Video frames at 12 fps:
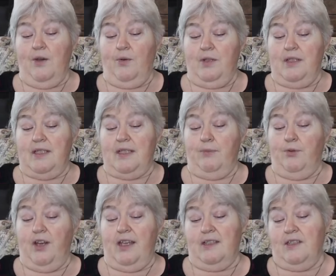with
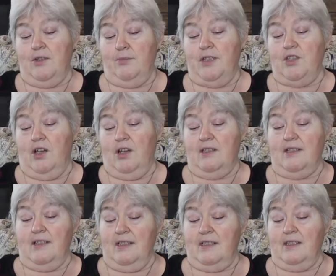Subway and Jimmy
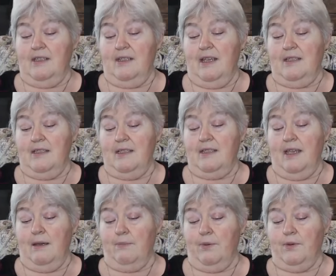John's listed as
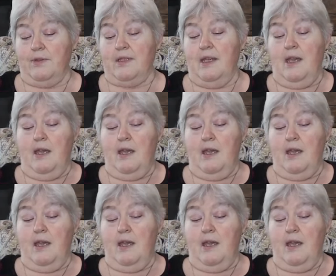examples,